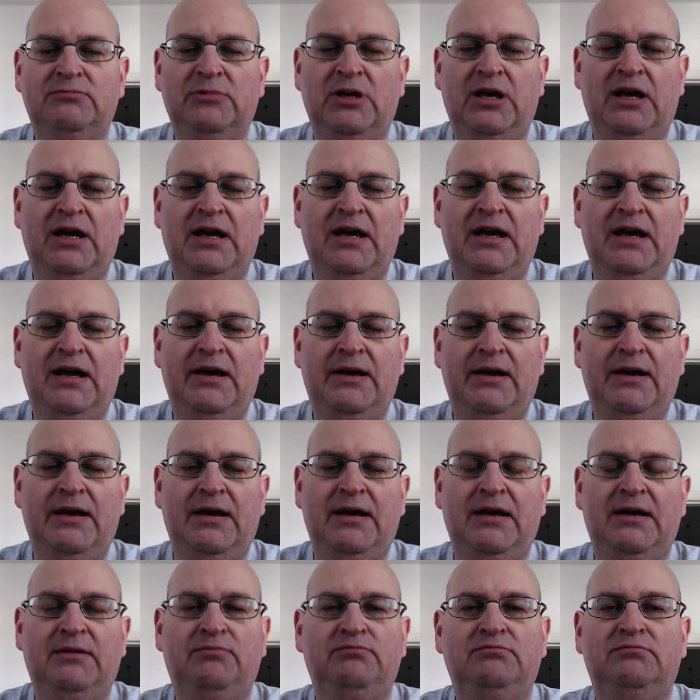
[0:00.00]

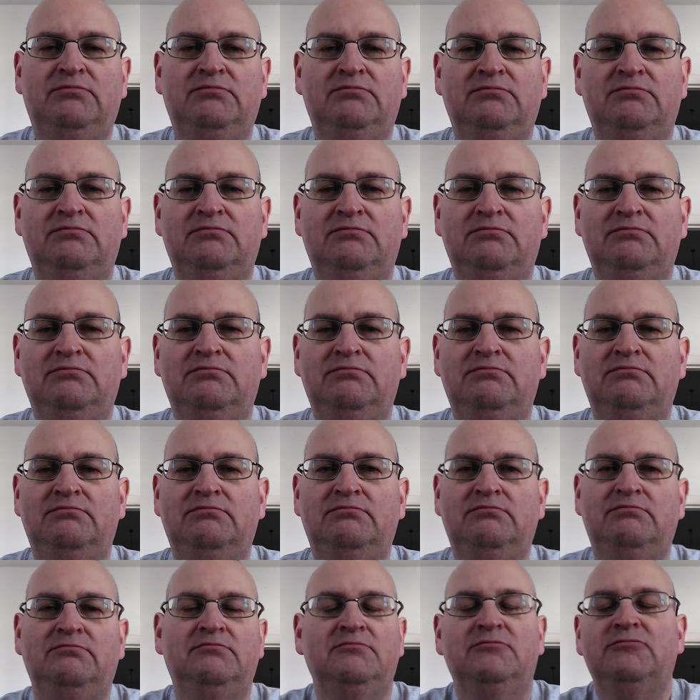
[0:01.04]
Um,
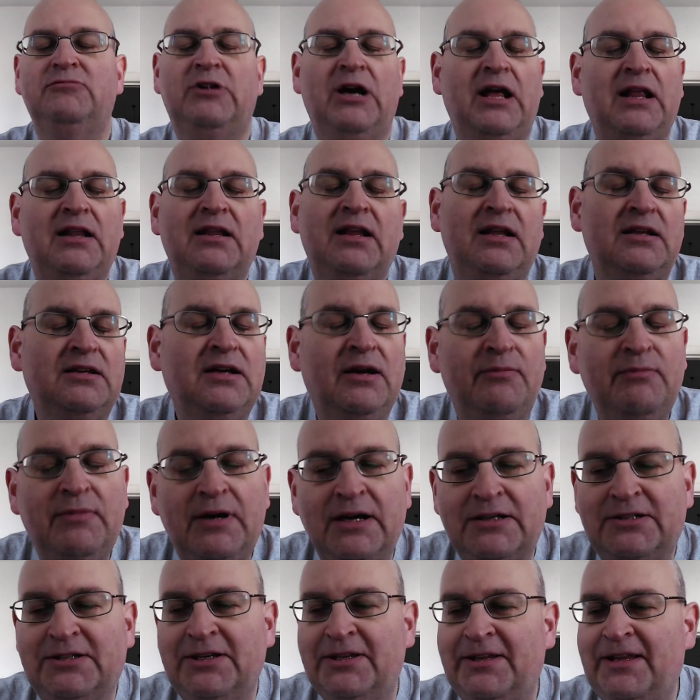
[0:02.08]
well, I'll come
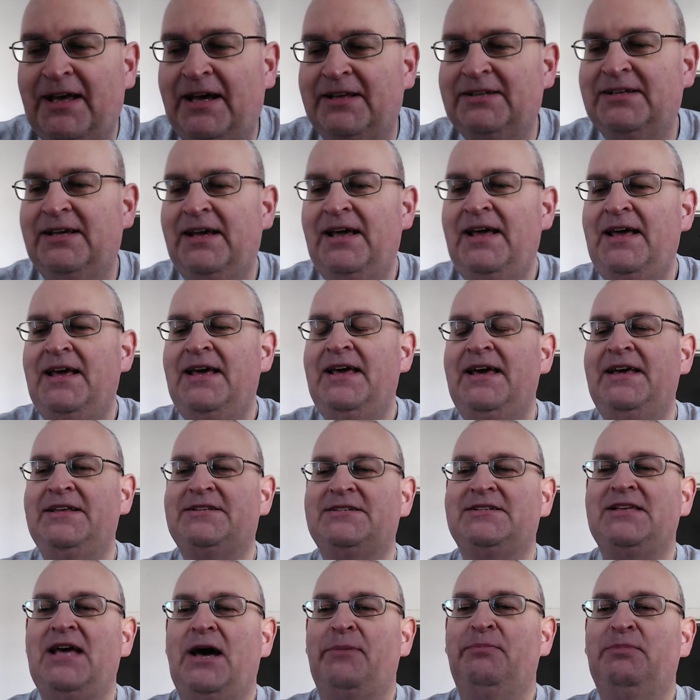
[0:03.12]
back to that.
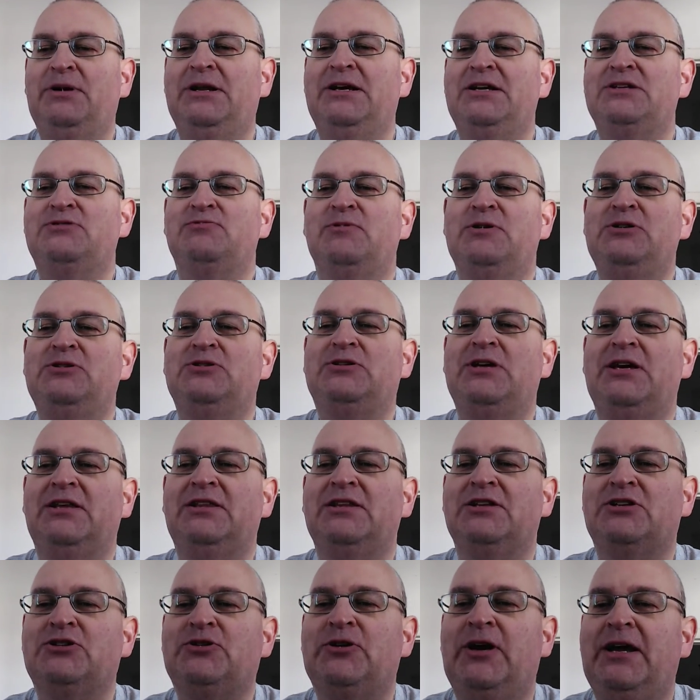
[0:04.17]
It's that place where you take
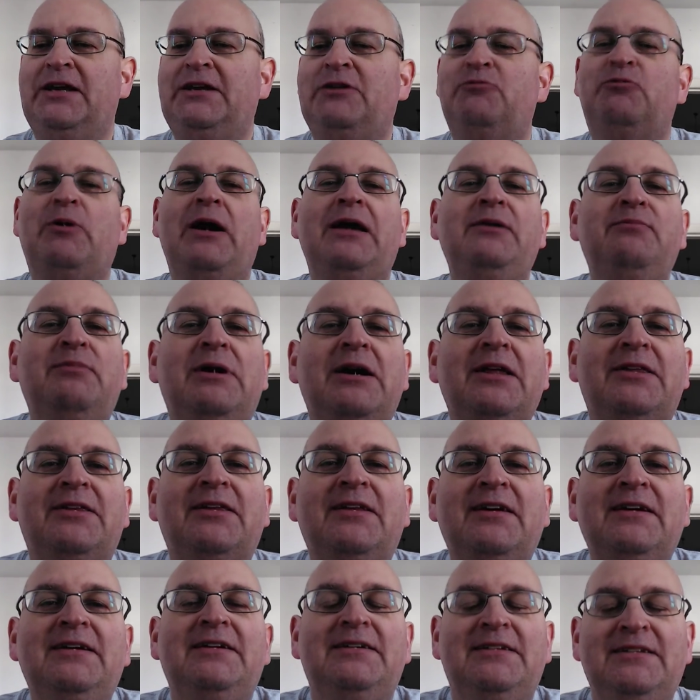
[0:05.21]
the train,
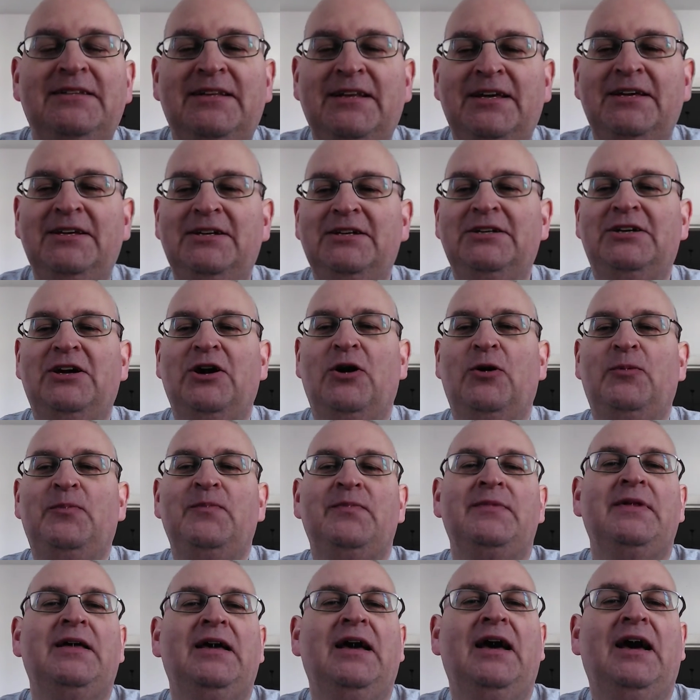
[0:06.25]
Weymouth. There you go,
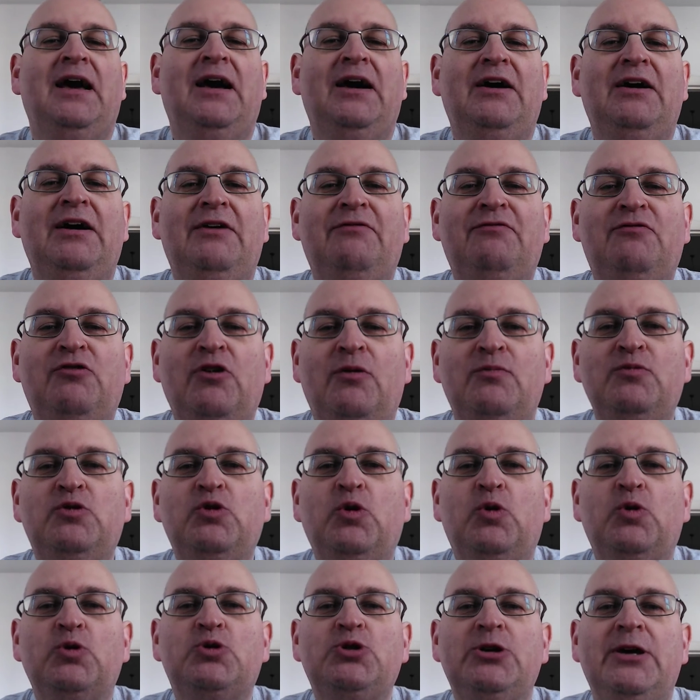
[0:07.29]
um, from
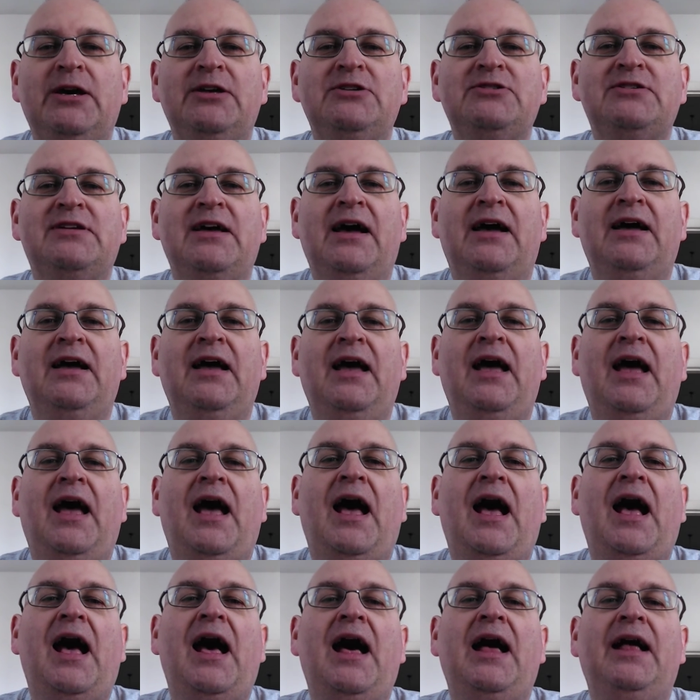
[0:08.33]
Dorchester.
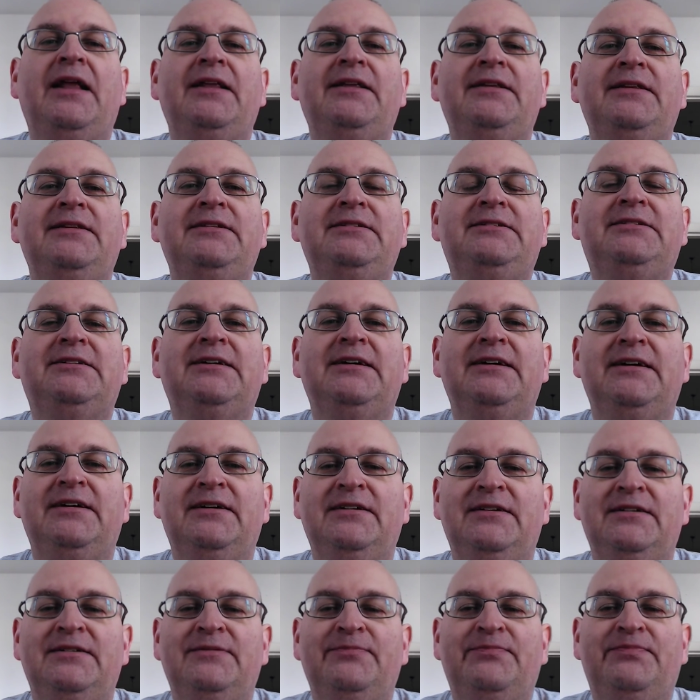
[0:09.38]
And
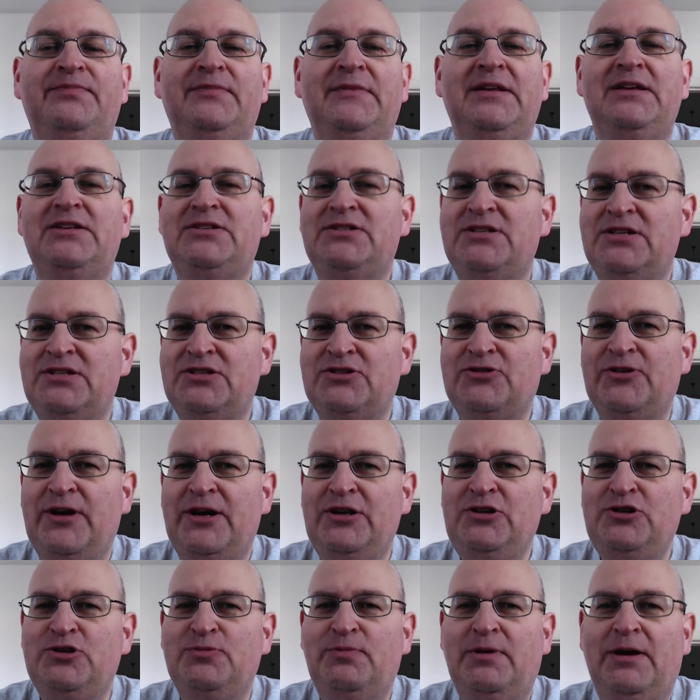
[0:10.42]
it's a
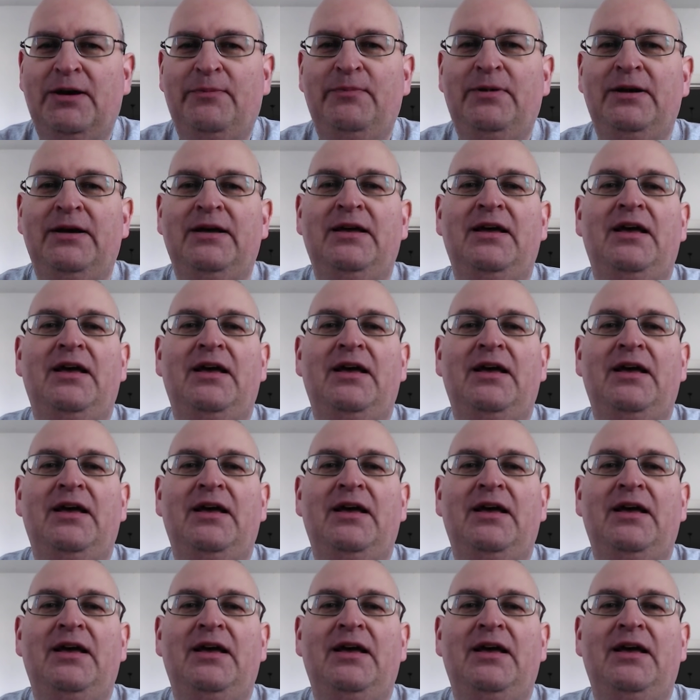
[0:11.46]
strange pub.